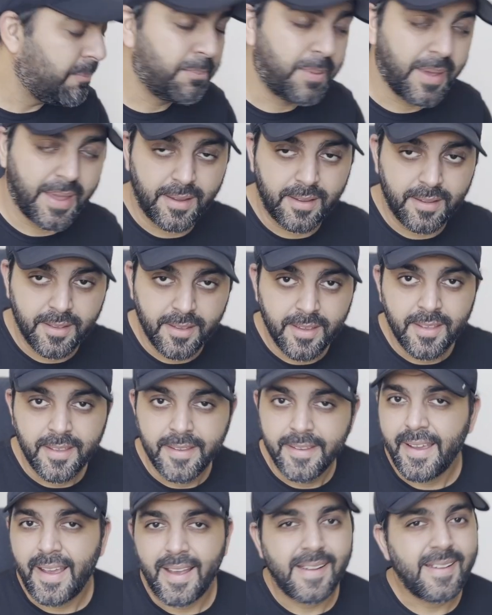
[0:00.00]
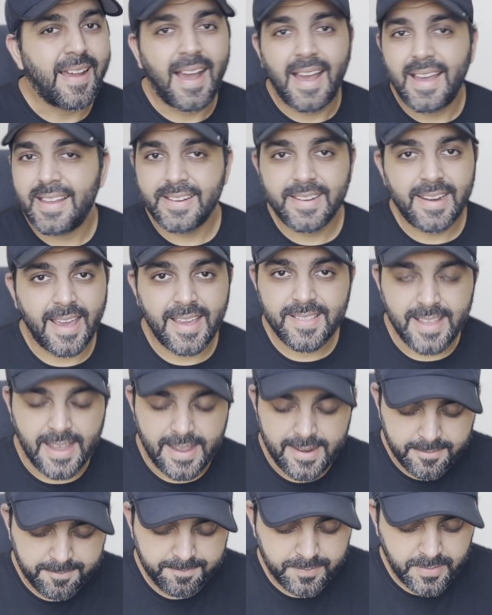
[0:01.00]
big. I didn't like
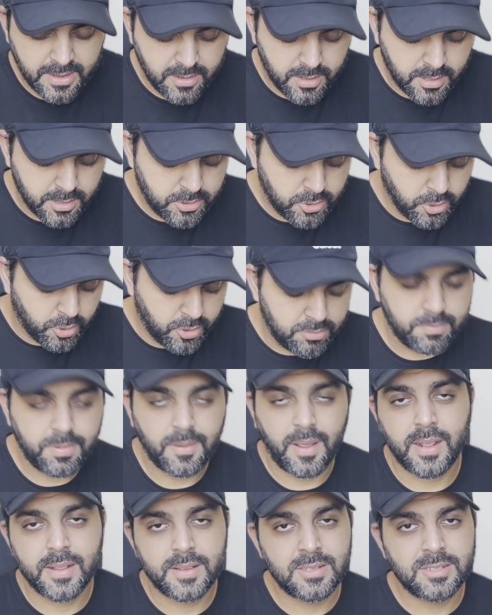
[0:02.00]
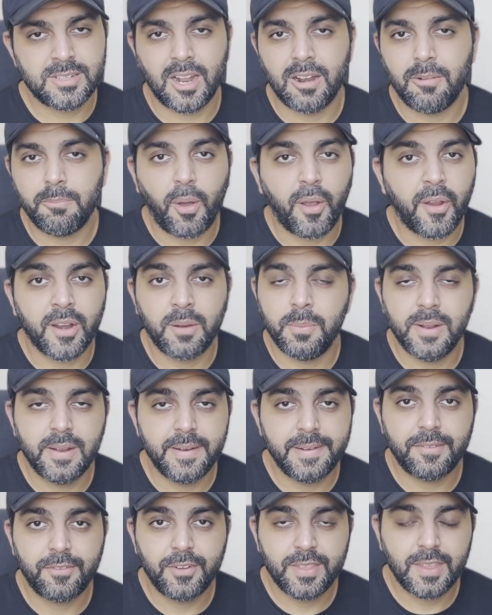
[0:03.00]
that. Though it's still pocketable
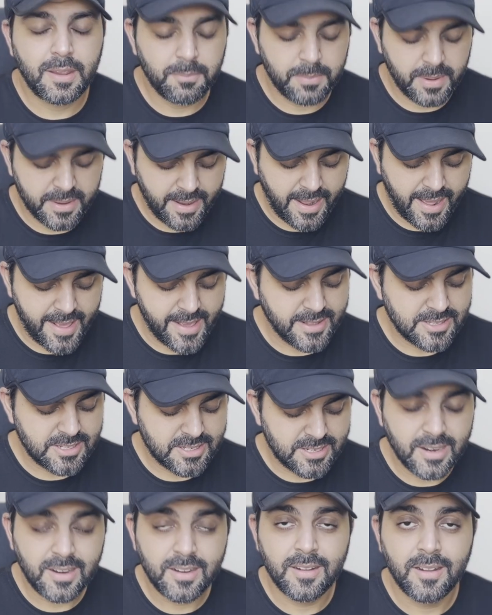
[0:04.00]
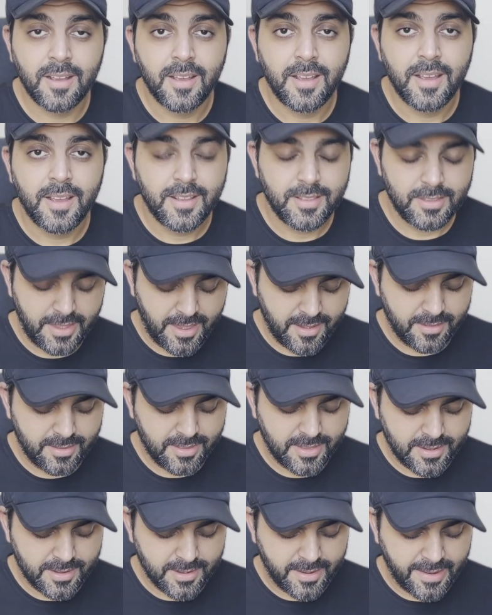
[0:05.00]
and everything, but I still think
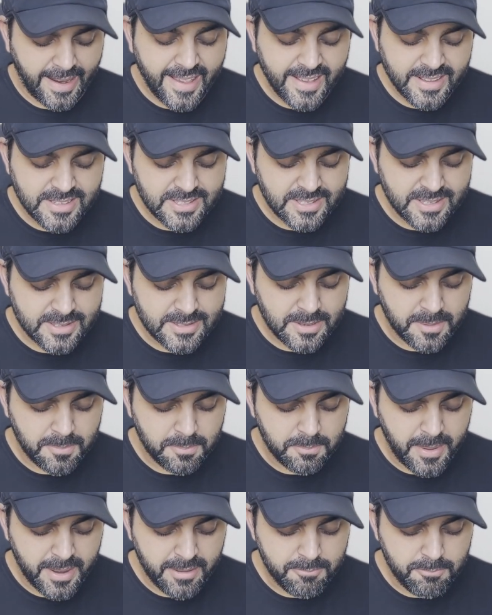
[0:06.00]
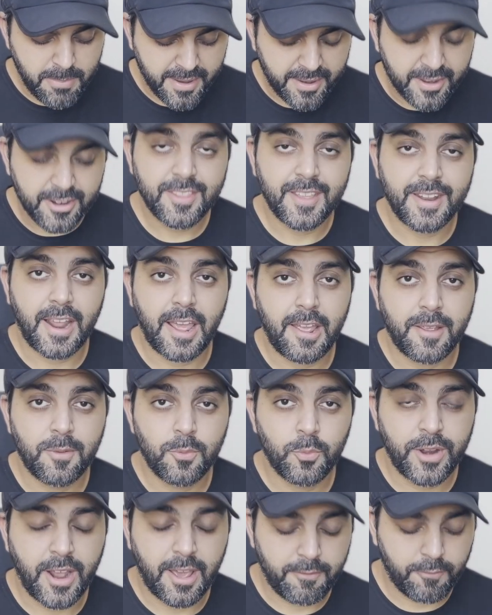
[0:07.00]
the case is a bit bigger than I
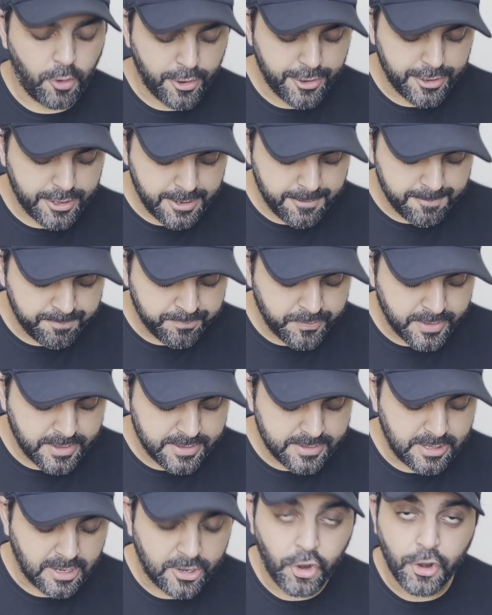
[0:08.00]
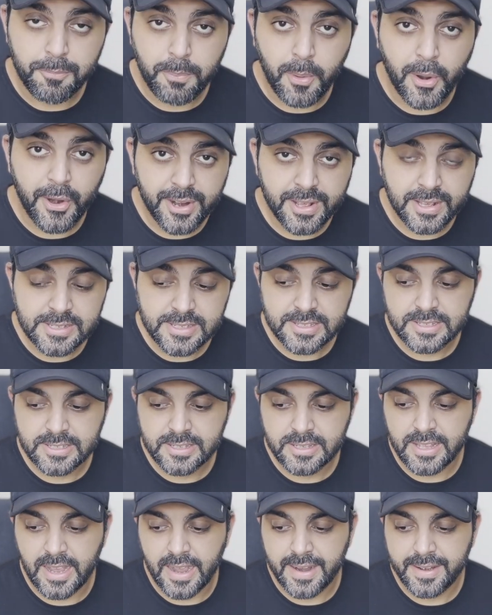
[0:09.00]
would have wanted. The good part is
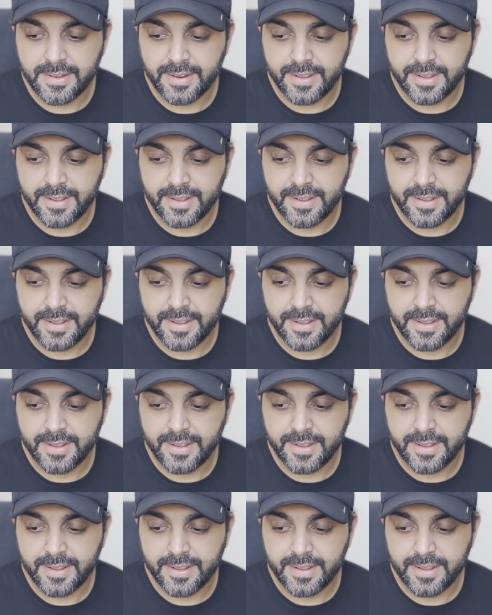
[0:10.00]
that